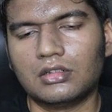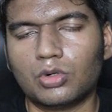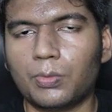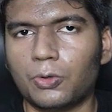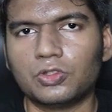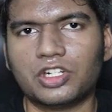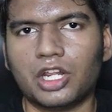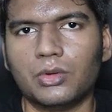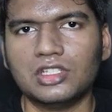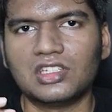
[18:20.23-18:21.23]
through a post
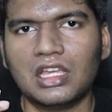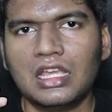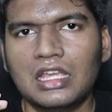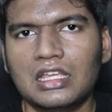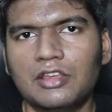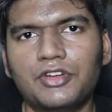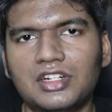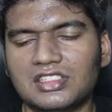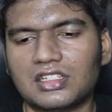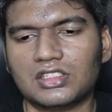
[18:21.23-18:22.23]
request. If
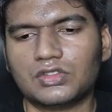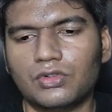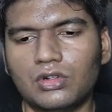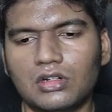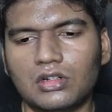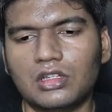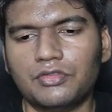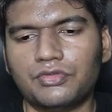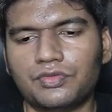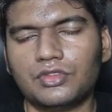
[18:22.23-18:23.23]
it's successful,
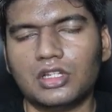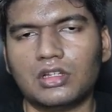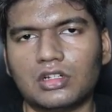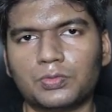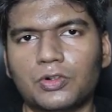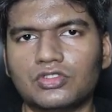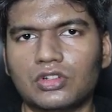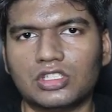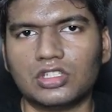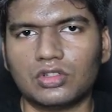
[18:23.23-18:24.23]
if the
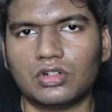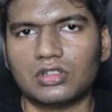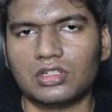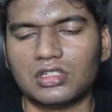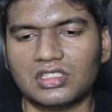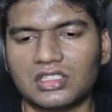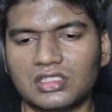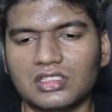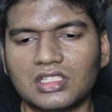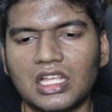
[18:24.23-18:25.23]
response.json returns
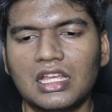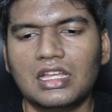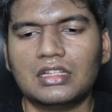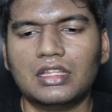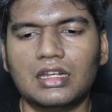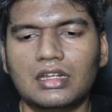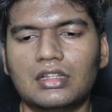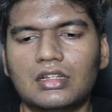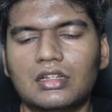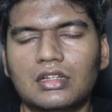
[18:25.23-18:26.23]
success, then
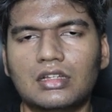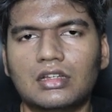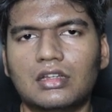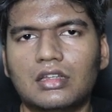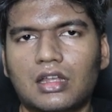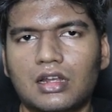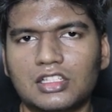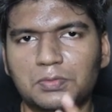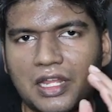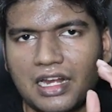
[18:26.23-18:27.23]
it will
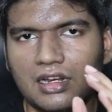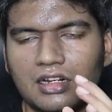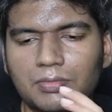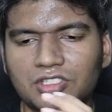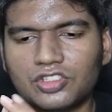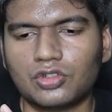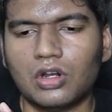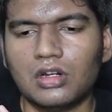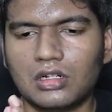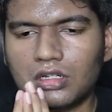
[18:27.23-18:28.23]
display an alert message
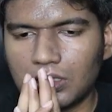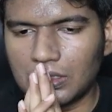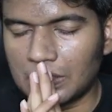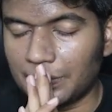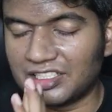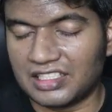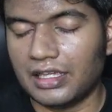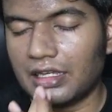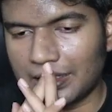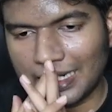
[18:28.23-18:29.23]
called
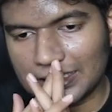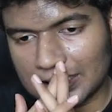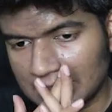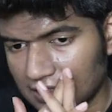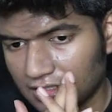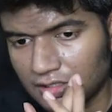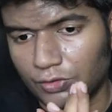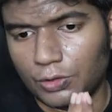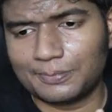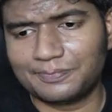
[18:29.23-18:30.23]
saying a transaction
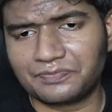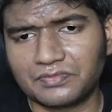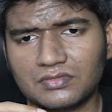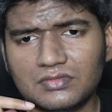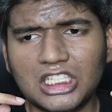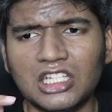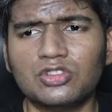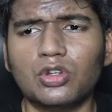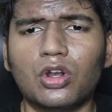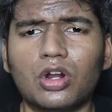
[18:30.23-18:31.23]
successful.
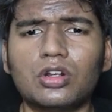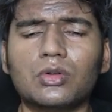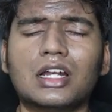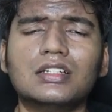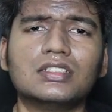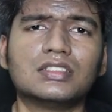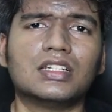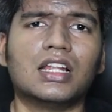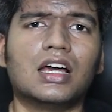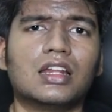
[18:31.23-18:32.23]
So in order to run this
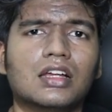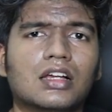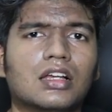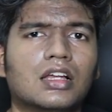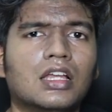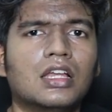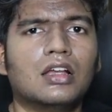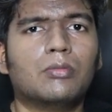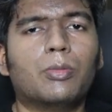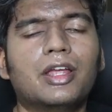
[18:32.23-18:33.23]
in our
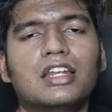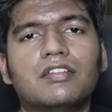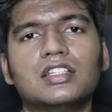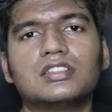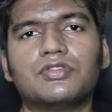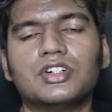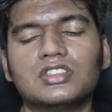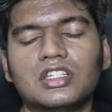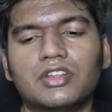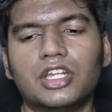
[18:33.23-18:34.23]
mobile device, the
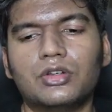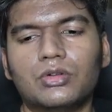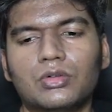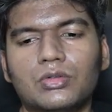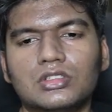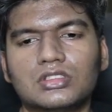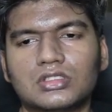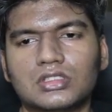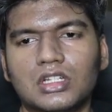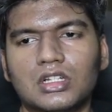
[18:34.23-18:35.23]
first thing we need to do is